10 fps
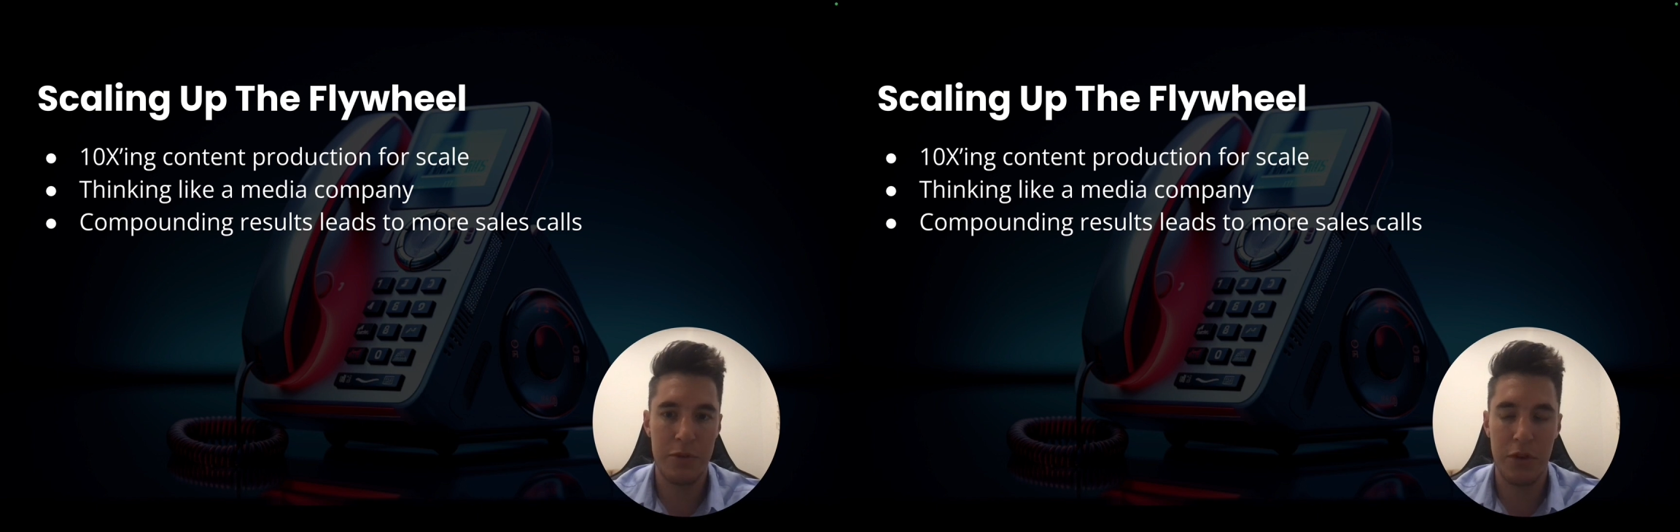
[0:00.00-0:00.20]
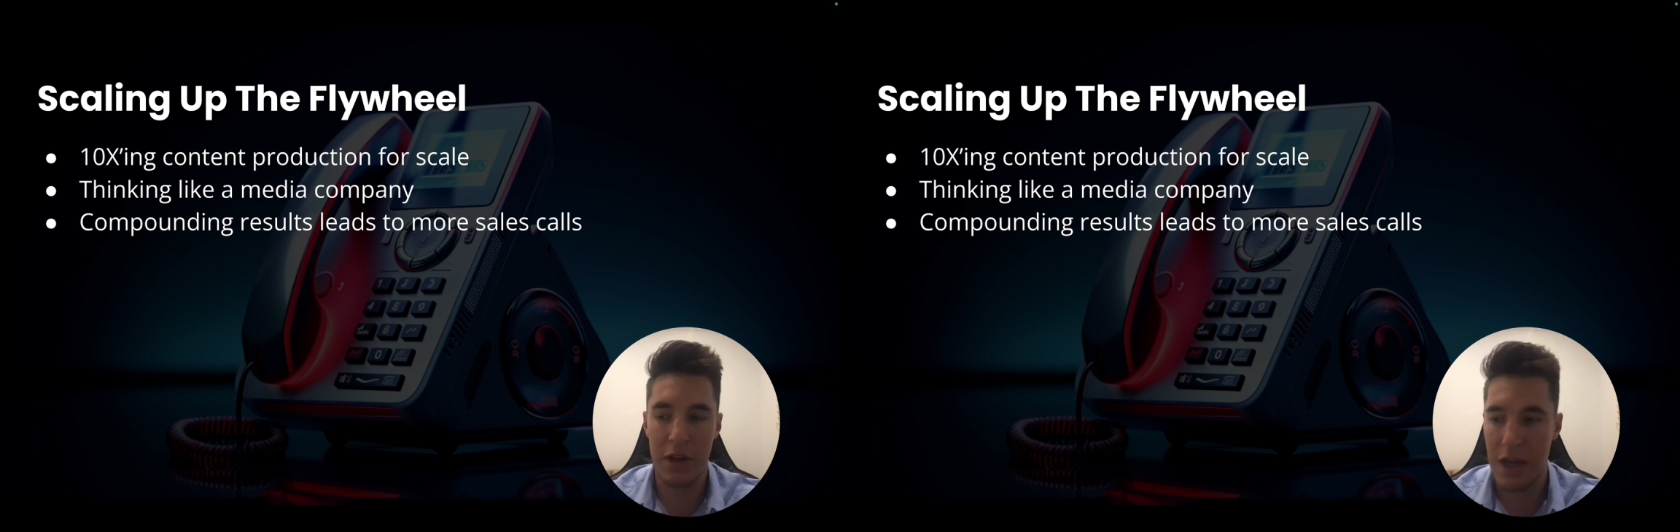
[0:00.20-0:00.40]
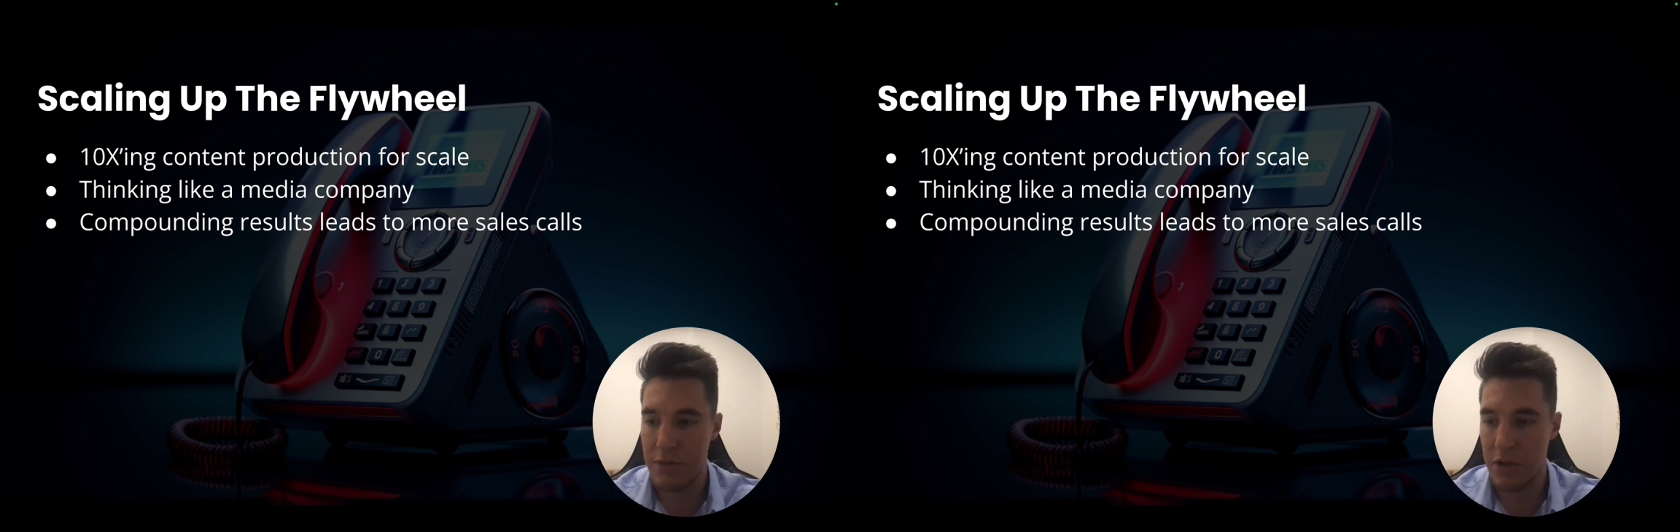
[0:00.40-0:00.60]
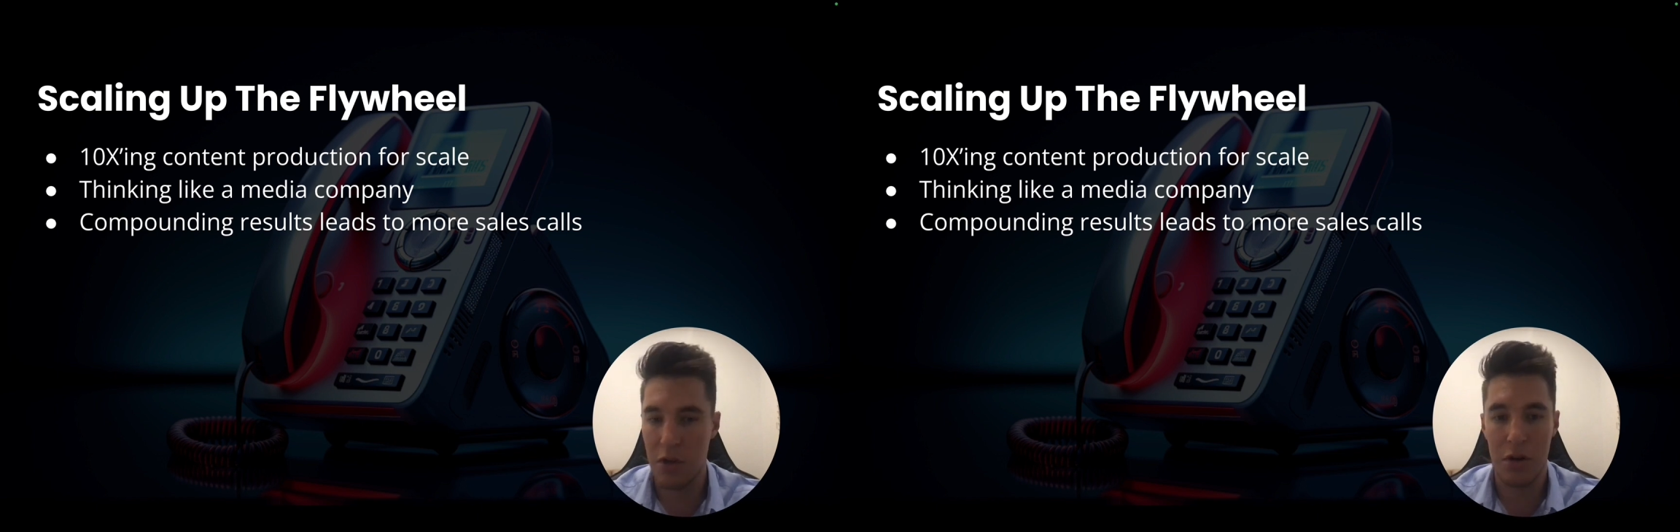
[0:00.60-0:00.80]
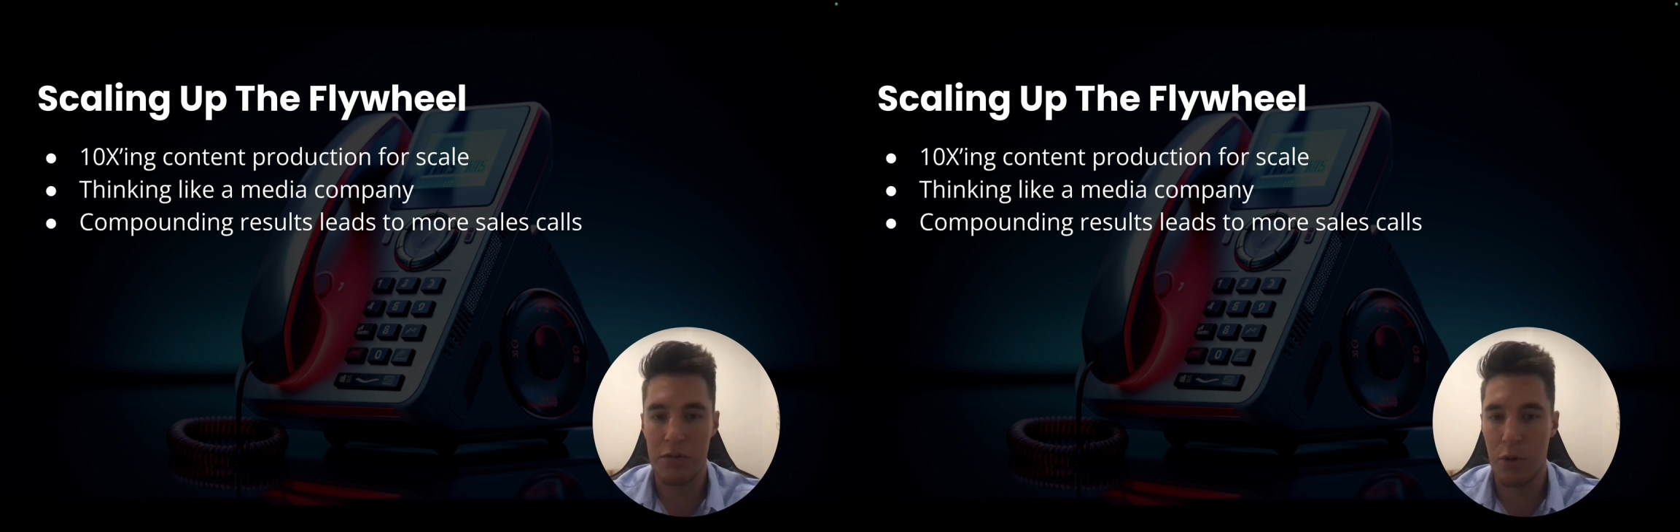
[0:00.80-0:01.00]
you're going to have a
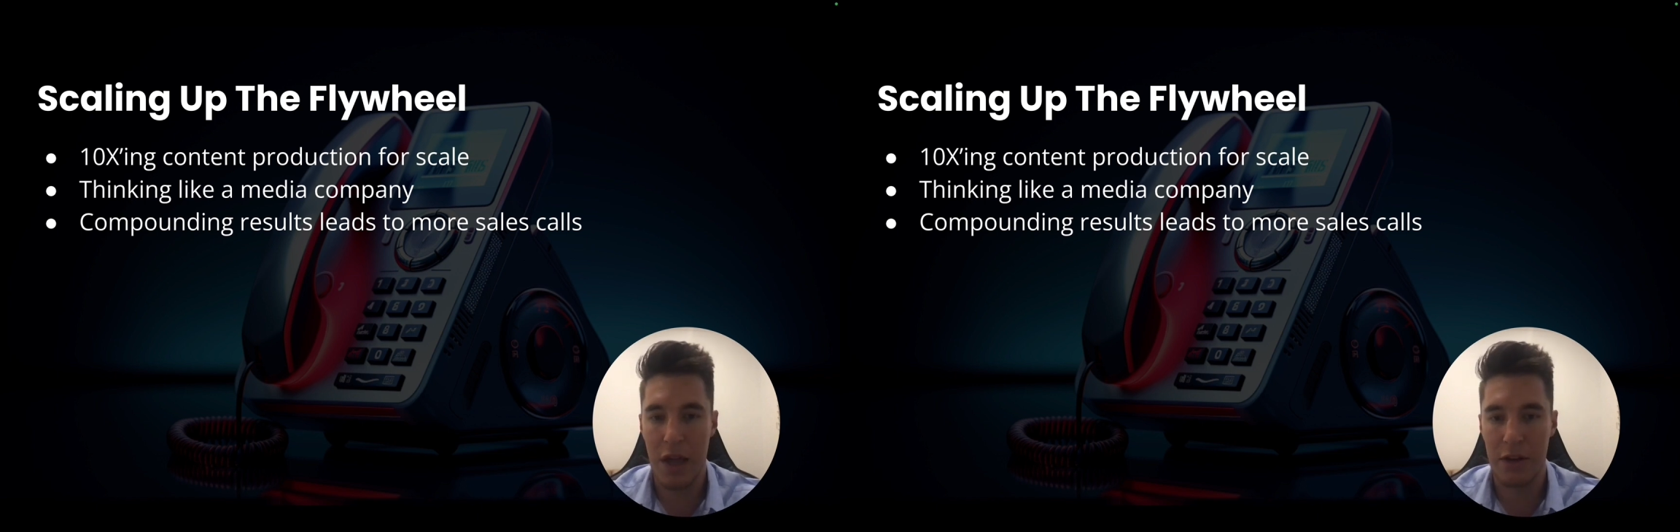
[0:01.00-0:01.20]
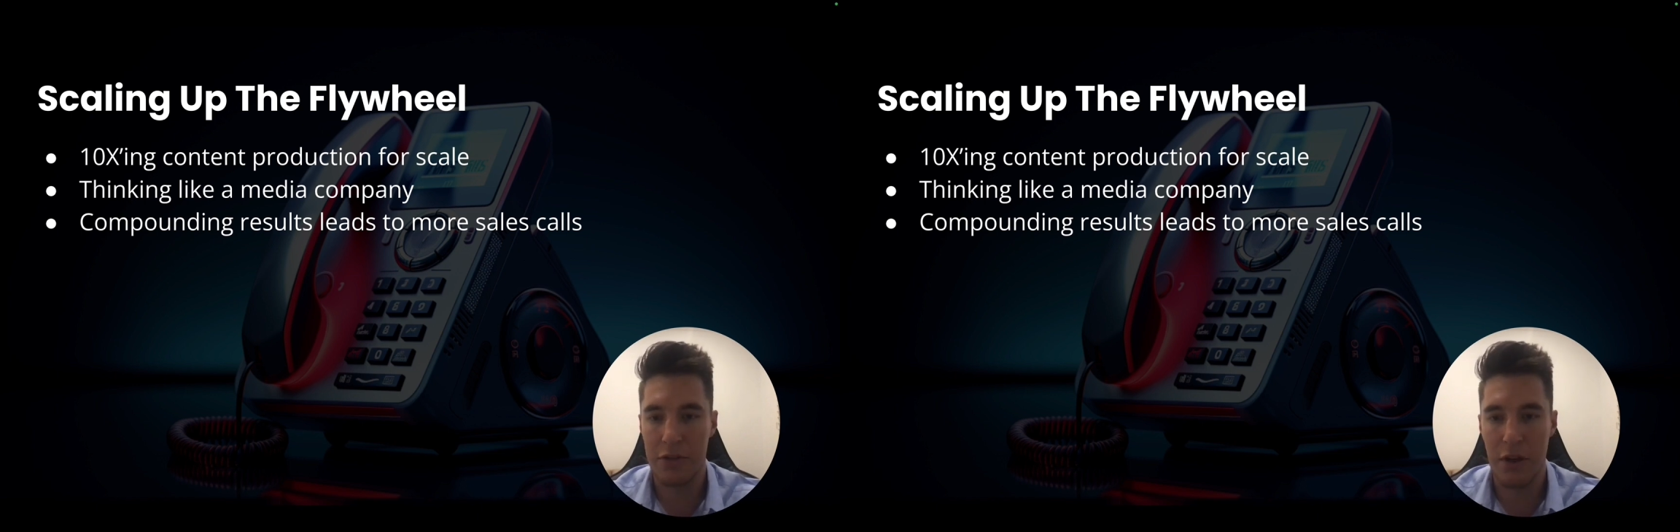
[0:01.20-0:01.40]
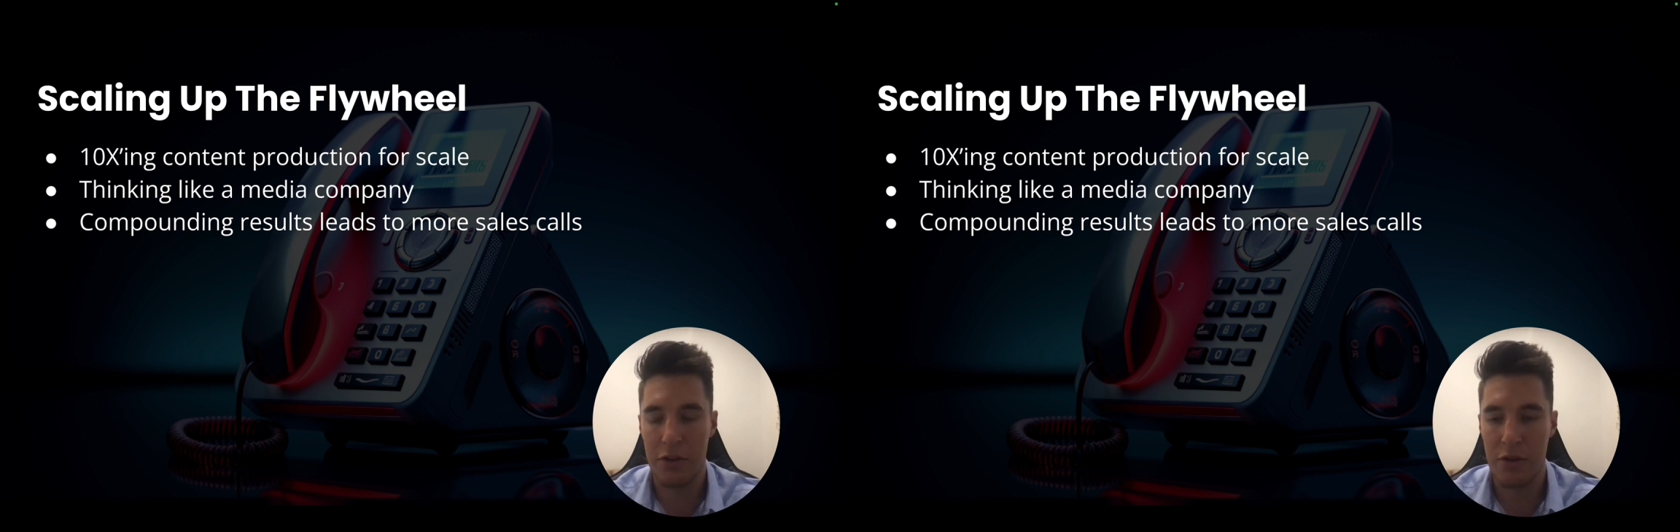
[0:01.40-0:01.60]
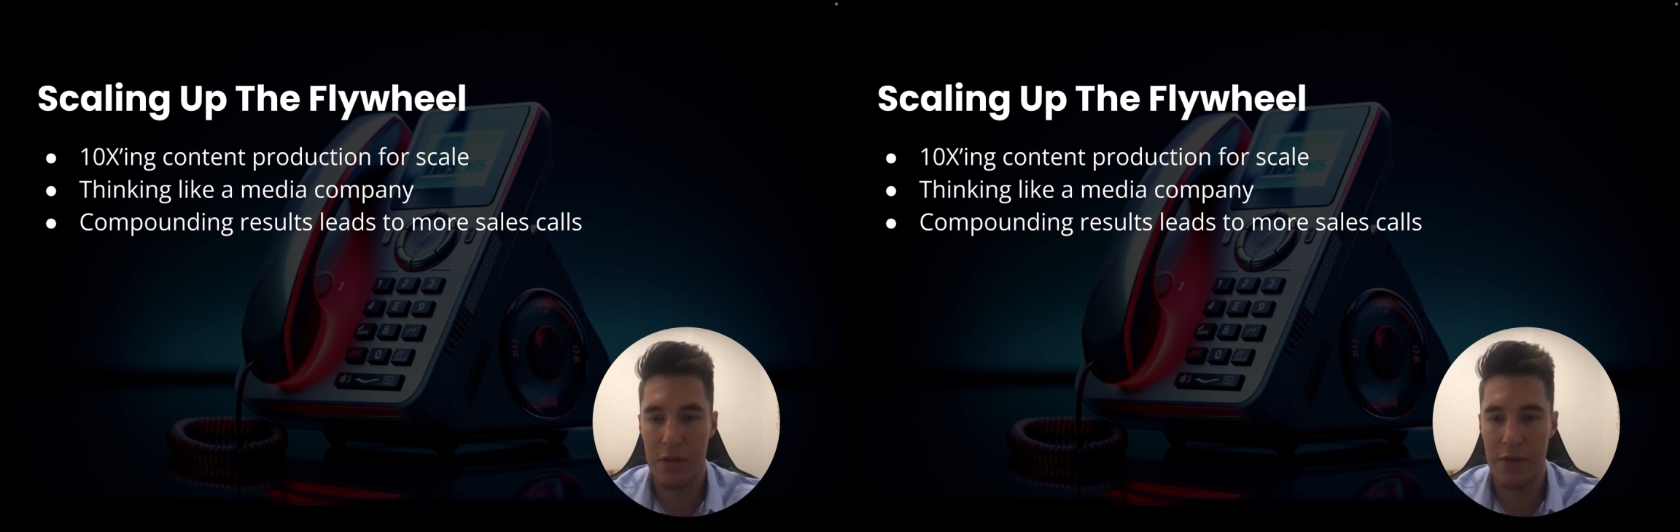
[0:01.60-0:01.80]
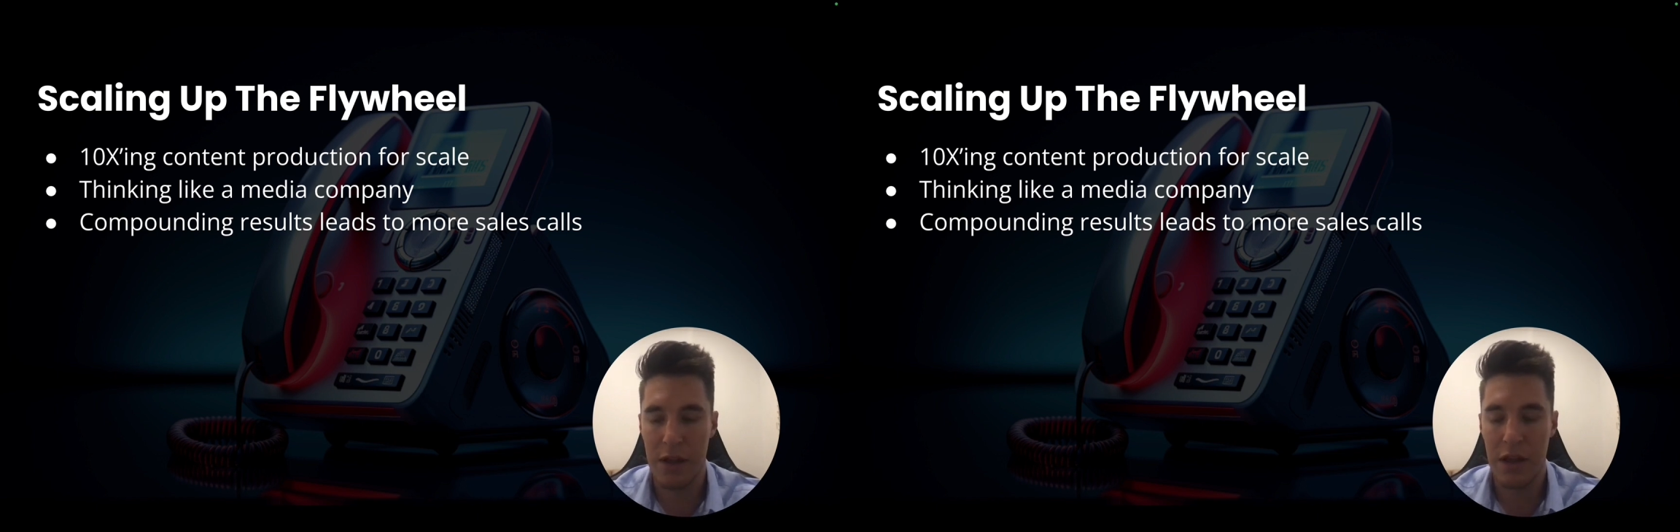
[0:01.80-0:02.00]
lot of organic search
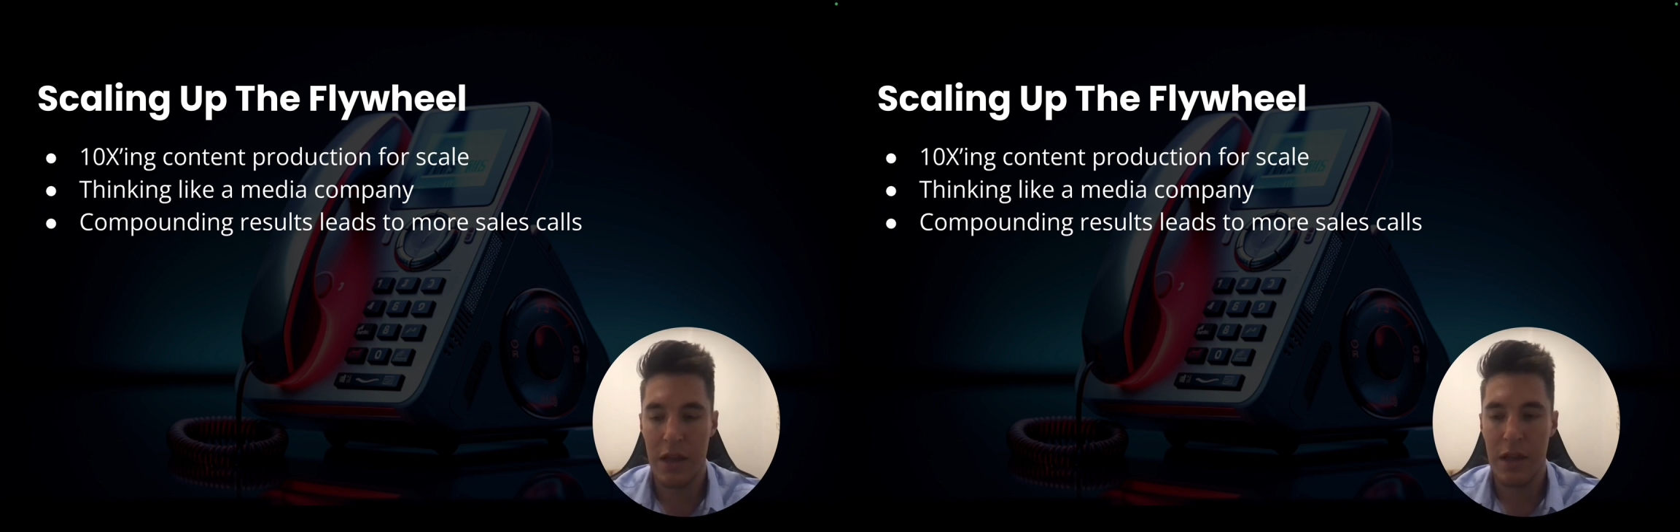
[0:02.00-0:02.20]
traffic.